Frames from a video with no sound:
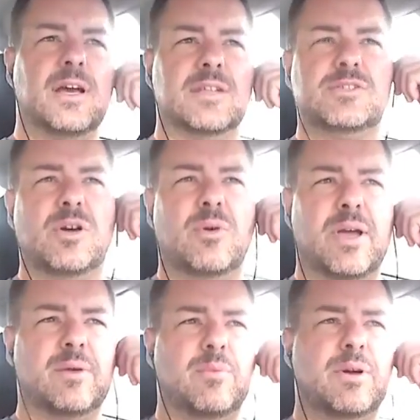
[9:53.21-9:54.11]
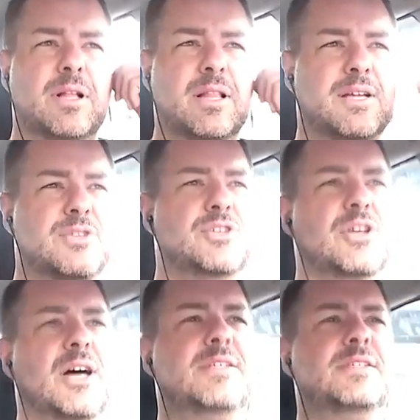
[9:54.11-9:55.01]
And so it will
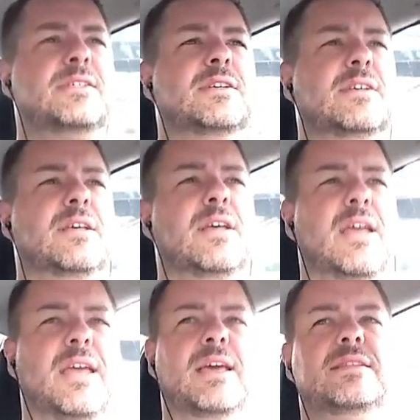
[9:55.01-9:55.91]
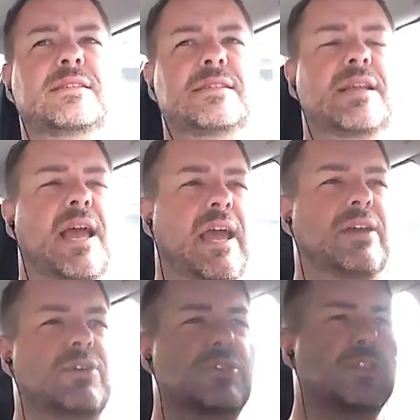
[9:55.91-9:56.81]
adjust its
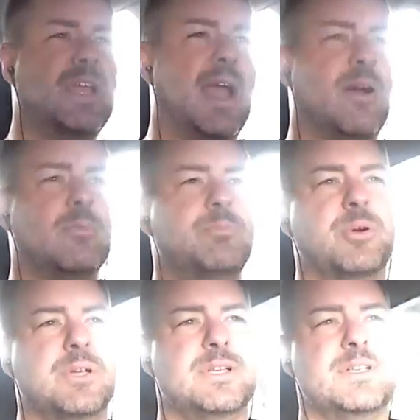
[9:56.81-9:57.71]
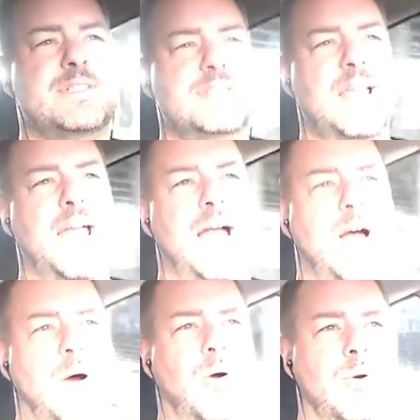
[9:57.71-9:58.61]
energy output
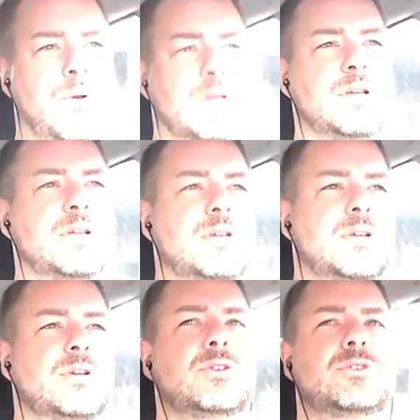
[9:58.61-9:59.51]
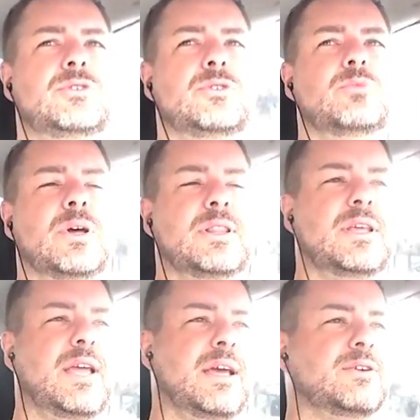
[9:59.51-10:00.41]
down to what
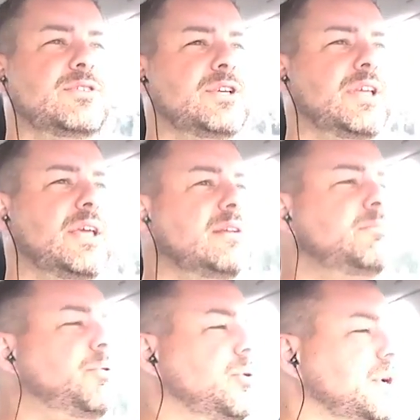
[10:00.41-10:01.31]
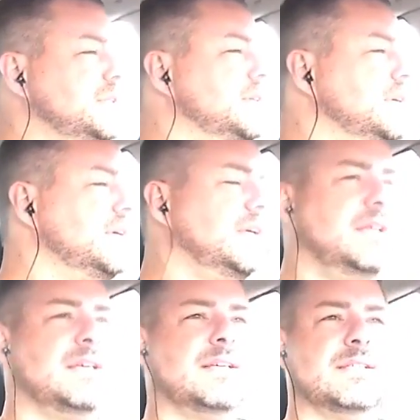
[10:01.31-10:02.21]
the energy input
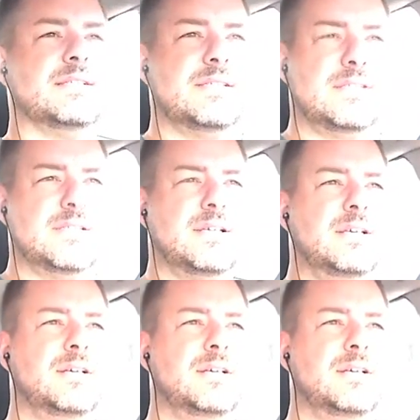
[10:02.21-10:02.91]
is.